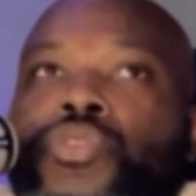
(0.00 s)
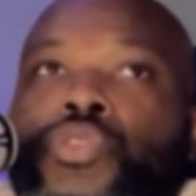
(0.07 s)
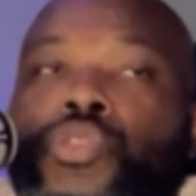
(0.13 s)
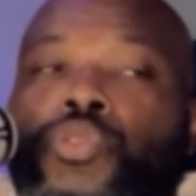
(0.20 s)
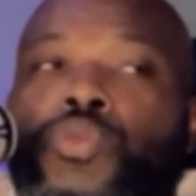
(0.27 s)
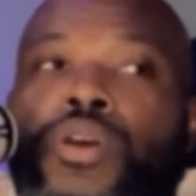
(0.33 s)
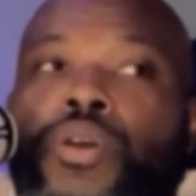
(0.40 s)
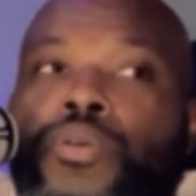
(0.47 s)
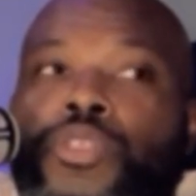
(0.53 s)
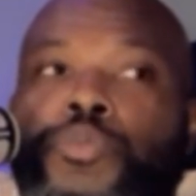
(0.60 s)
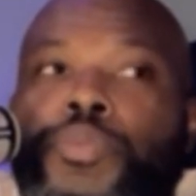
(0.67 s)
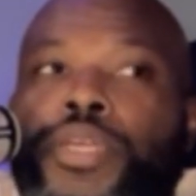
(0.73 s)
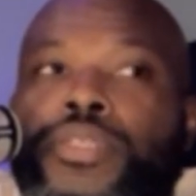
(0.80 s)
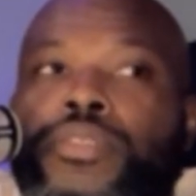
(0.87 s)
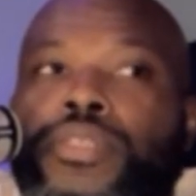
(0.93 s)
duo,
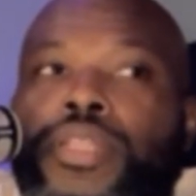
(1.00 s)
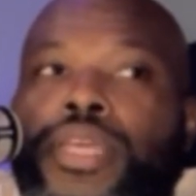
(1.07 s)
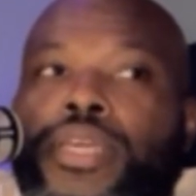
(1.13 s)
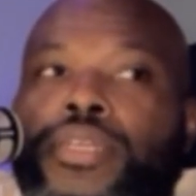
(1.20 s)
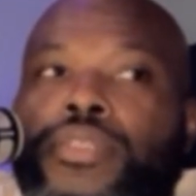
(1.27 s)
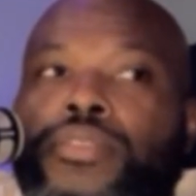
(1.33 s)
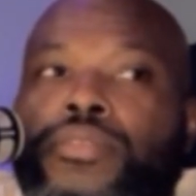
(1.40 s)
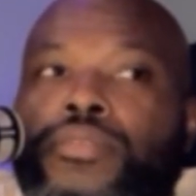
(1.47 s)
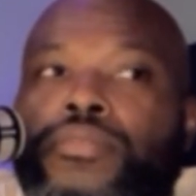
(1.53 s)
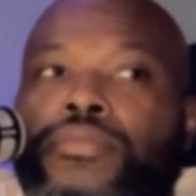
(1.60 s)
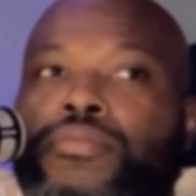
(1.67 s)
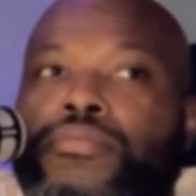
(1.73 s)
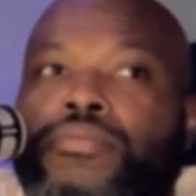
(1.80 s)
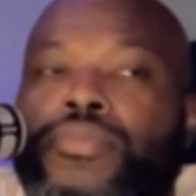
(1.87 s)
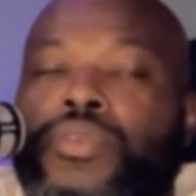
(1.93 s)
especially like a
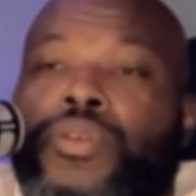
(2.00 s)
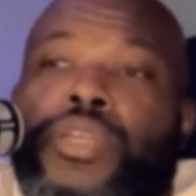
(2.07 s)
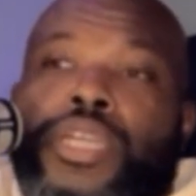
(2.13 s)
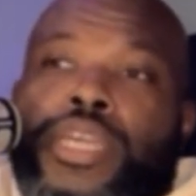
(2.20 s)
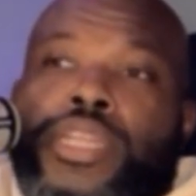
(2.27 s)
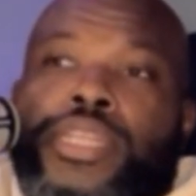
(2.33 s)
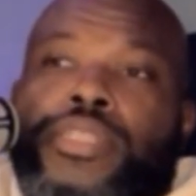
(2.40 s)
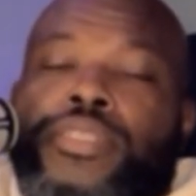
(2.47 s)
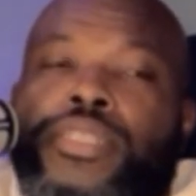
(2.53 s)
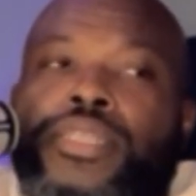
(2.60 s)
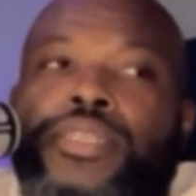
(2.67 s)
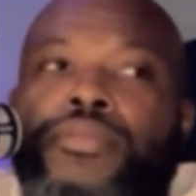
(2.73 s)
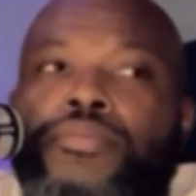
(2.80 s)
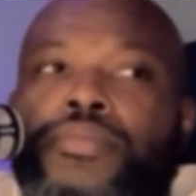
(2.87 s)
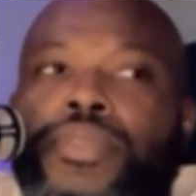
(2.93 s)
or any
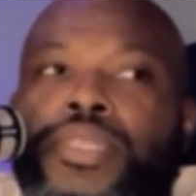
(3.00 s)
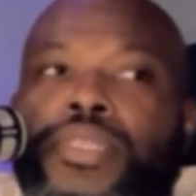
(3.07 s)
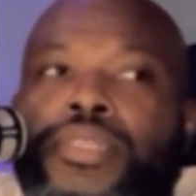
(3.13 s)
team